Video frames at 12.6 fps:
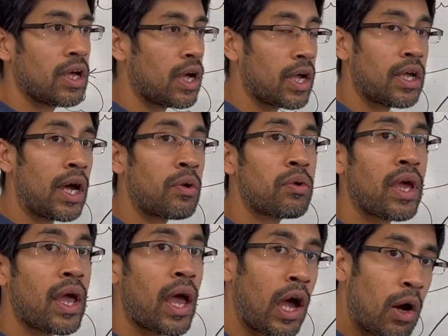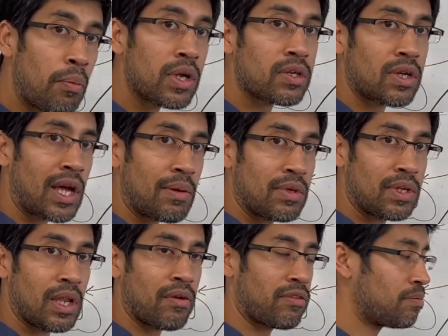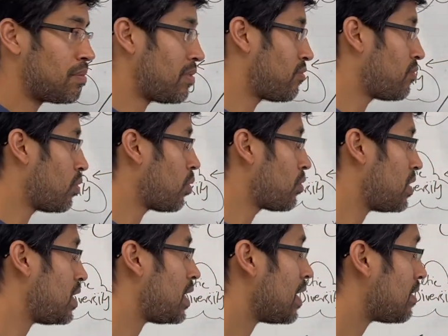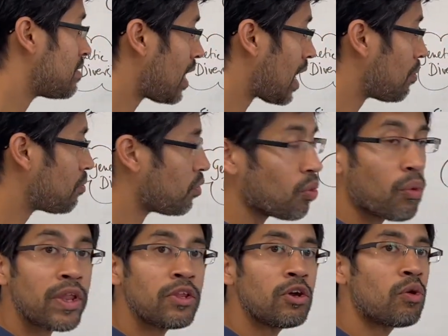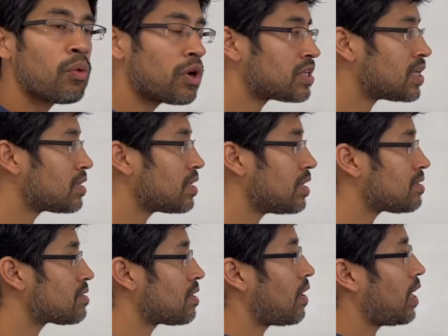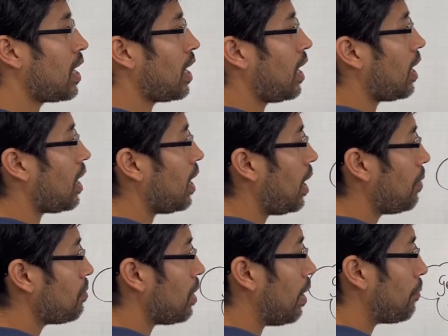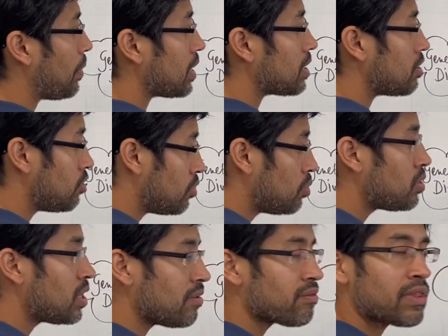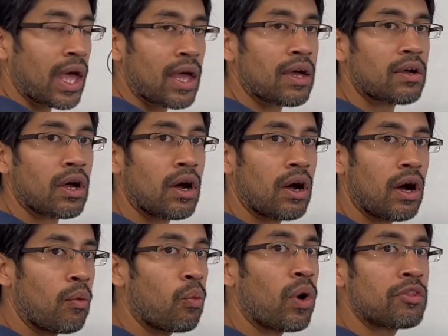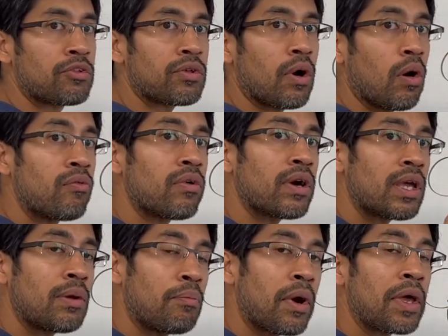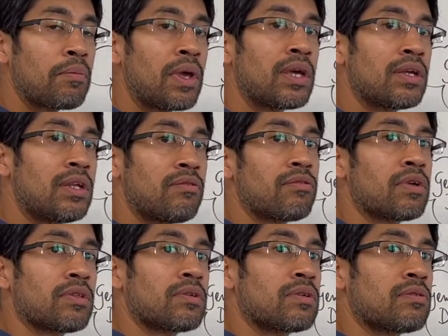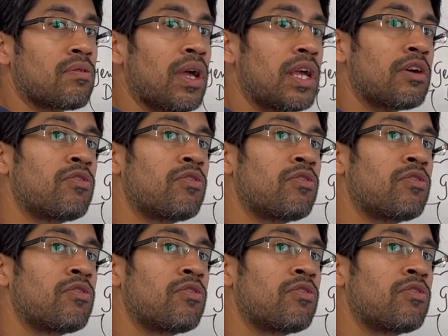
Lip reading: I don't care how much time is left before the exam or when you're watching this, but do give that a once over. It might make a difference, right?